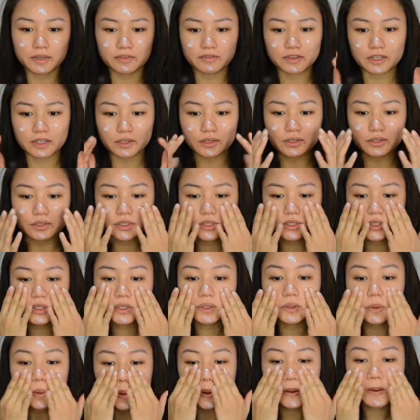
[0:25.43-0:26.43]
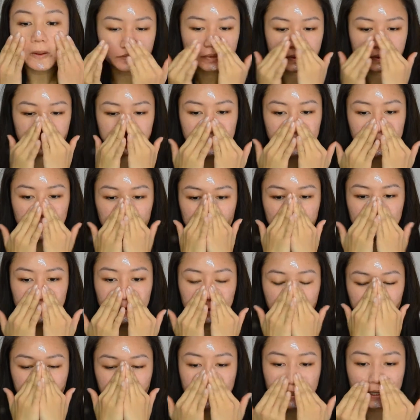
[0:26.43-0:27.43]
fingers to
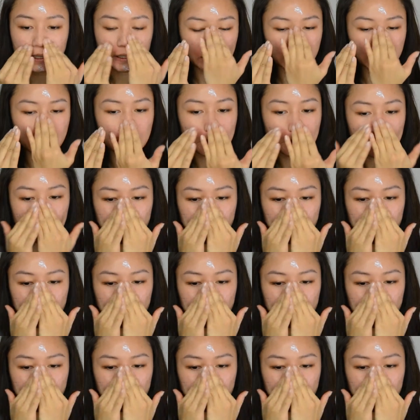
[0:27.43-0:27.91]
apply that.